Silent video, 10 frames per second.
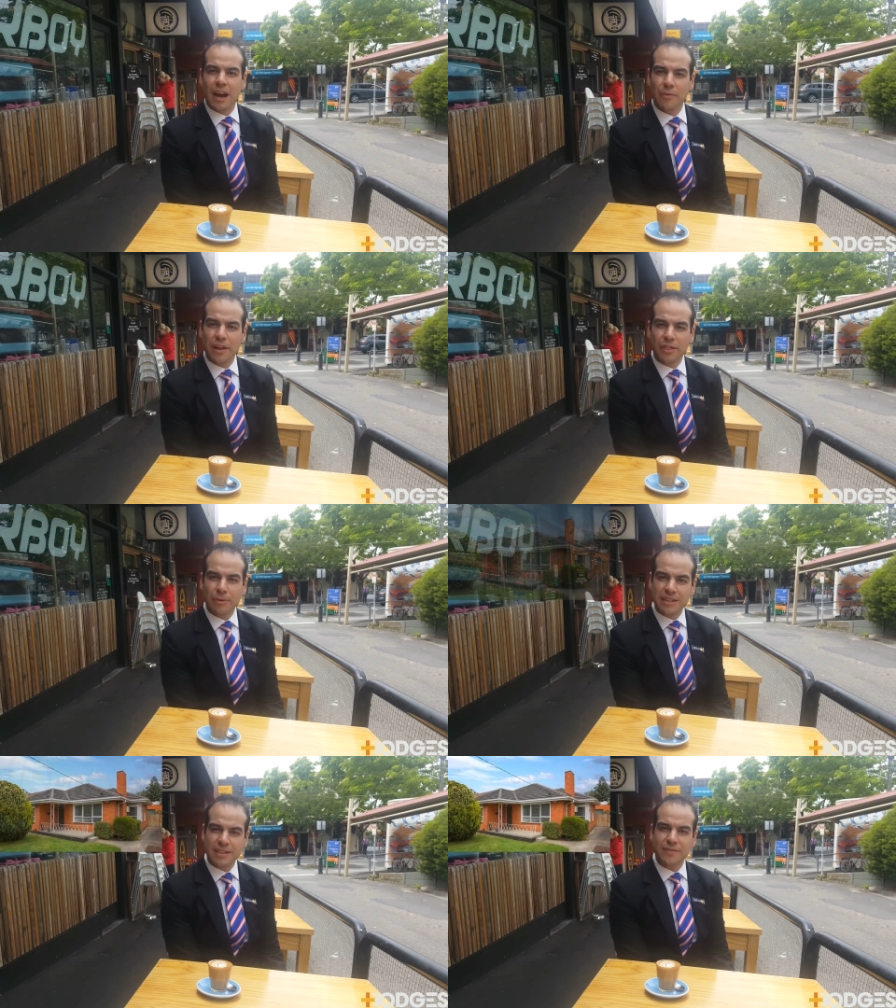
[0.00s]
We had
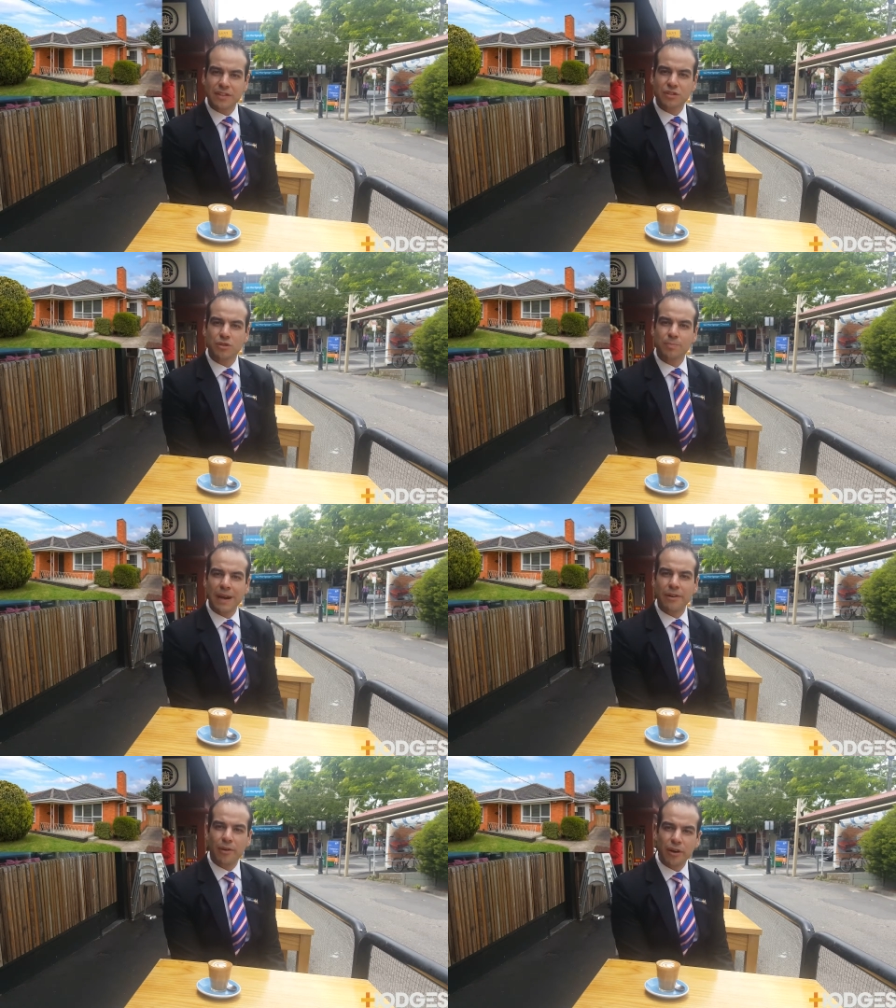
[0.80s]
372
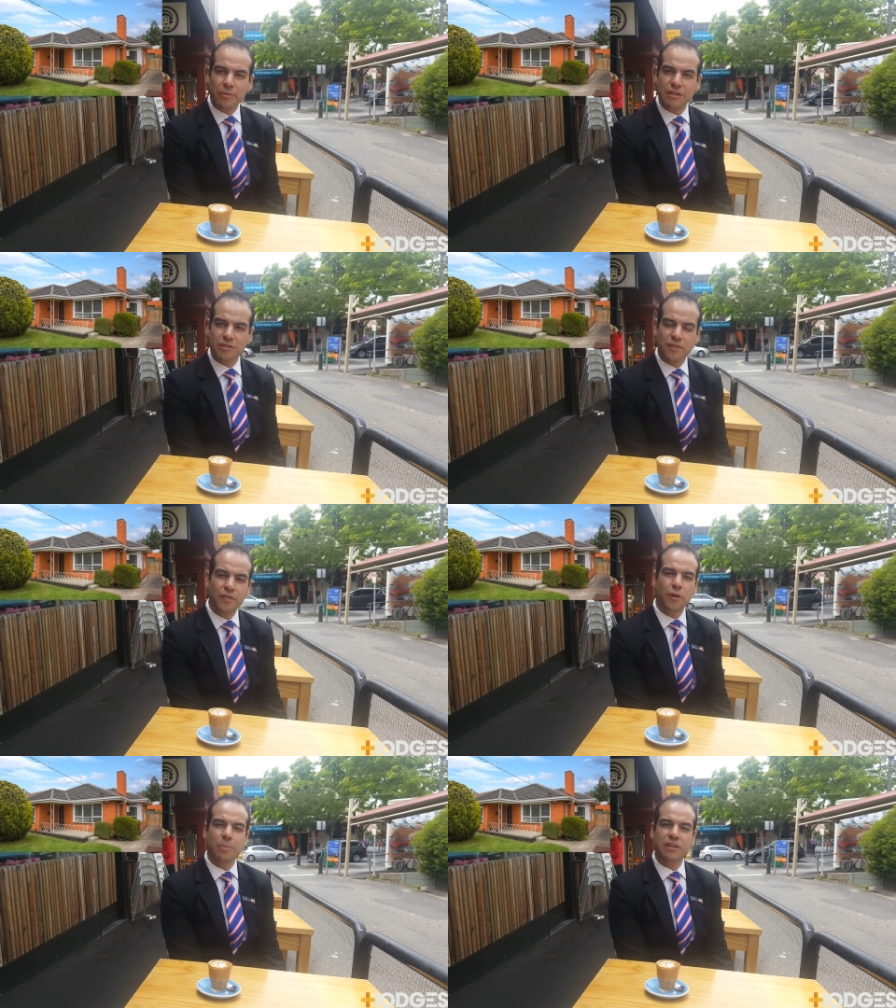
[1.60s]
Bay Road, which was a
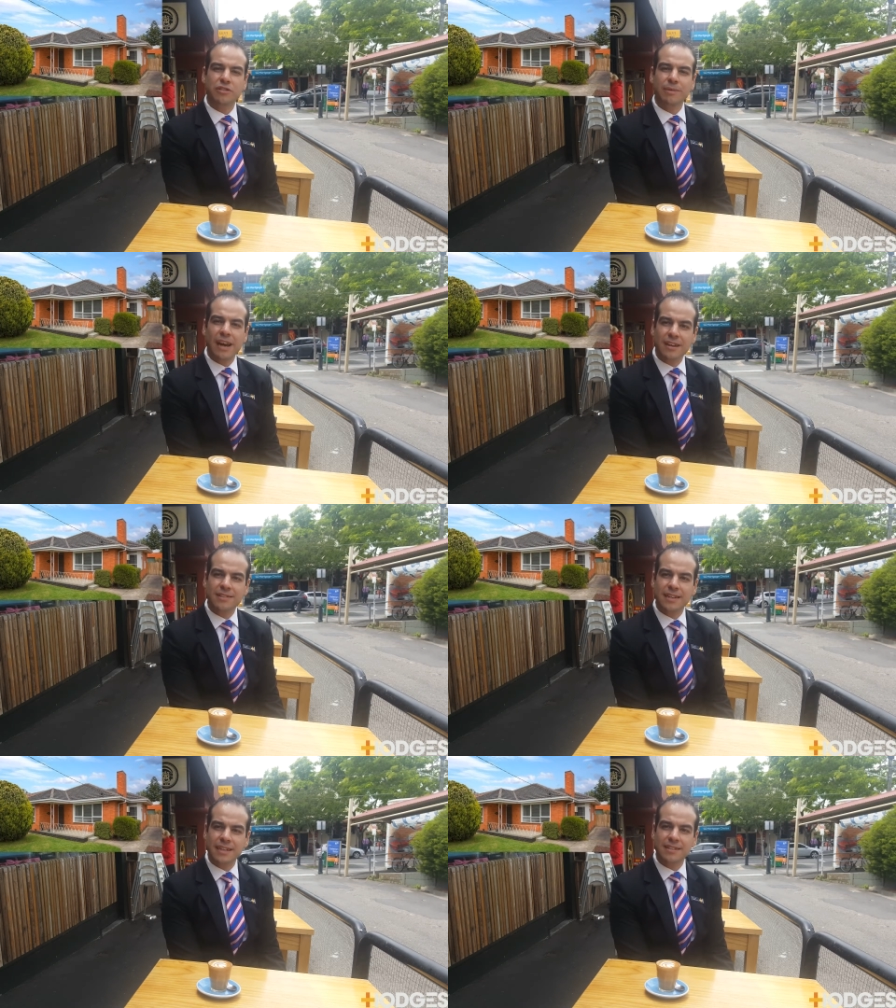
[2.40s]
4-bedroom house
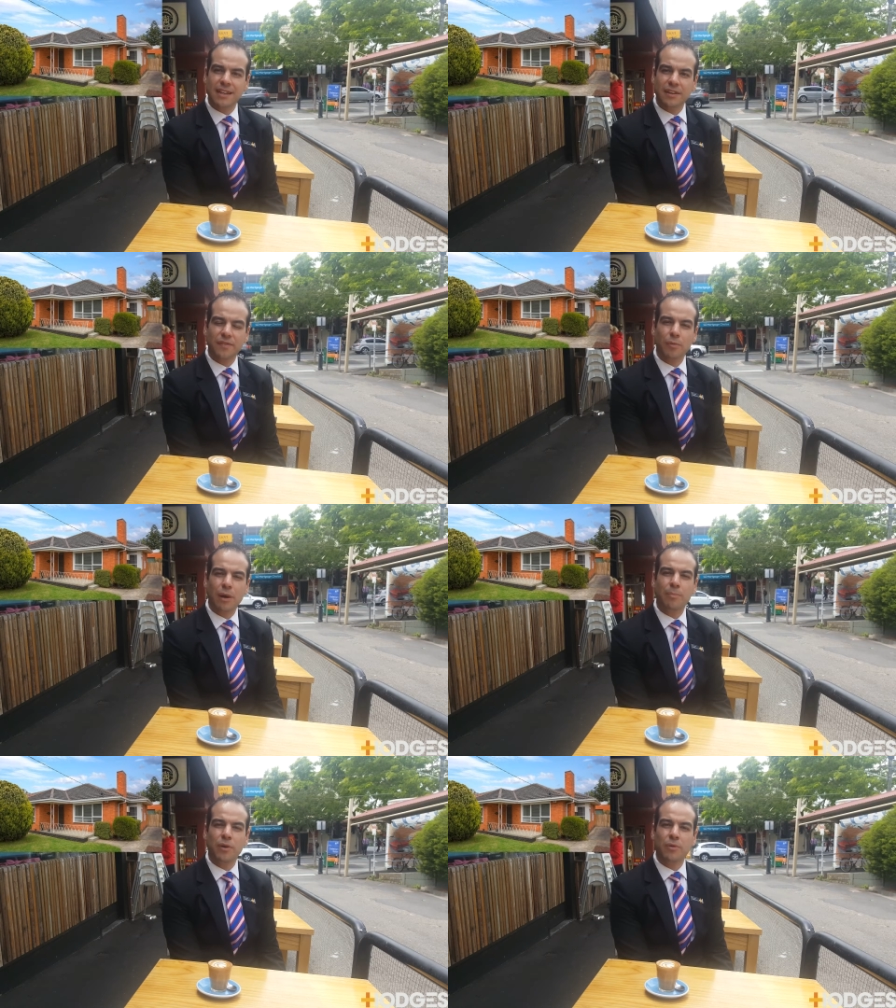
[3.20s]
there, selling for
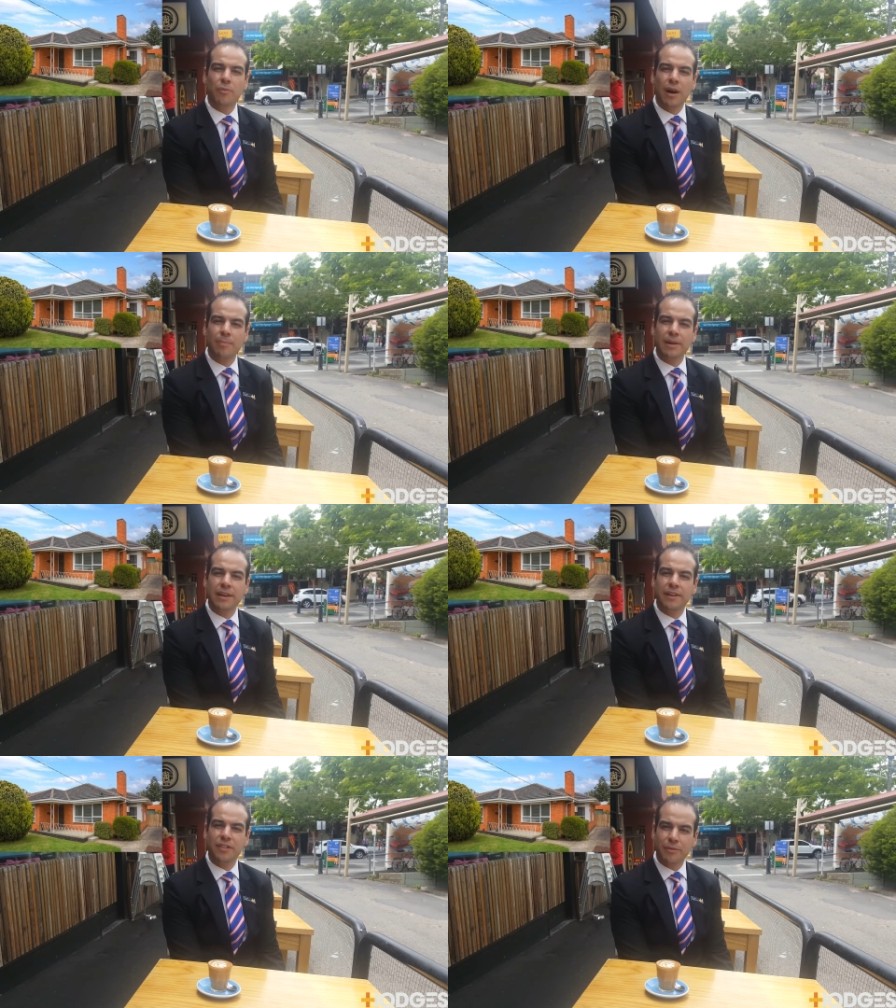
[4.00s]
1.1
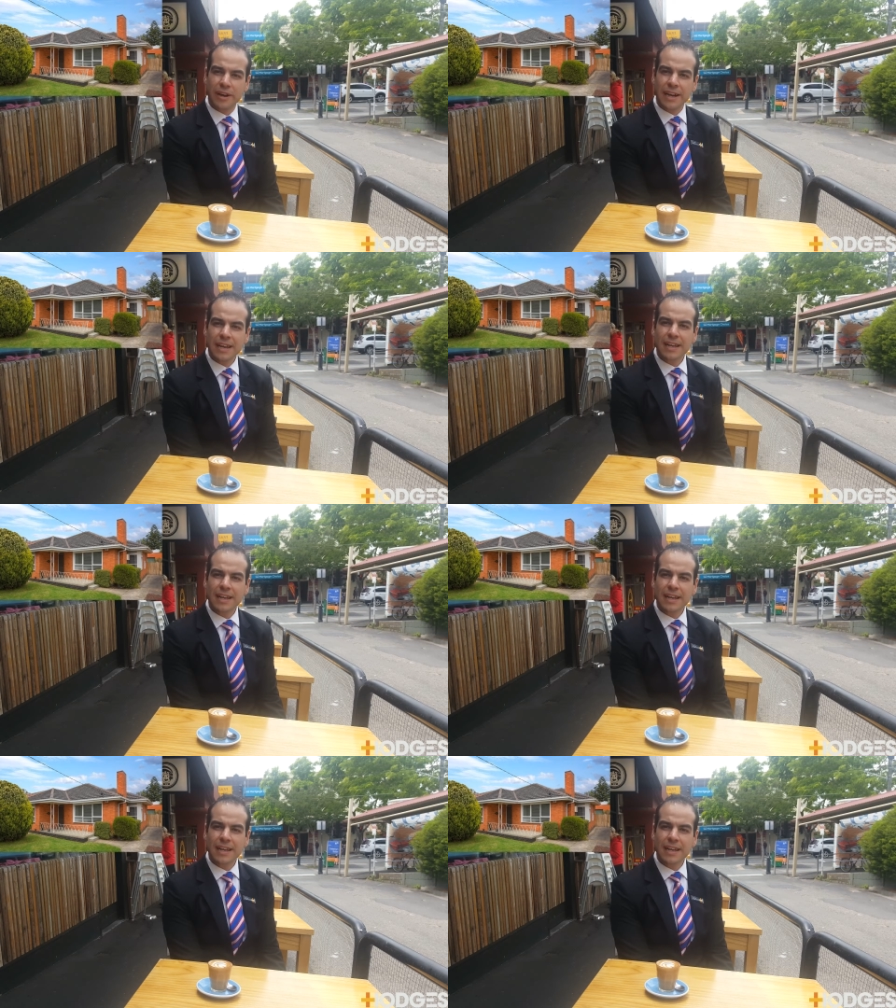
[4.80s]
million and 3.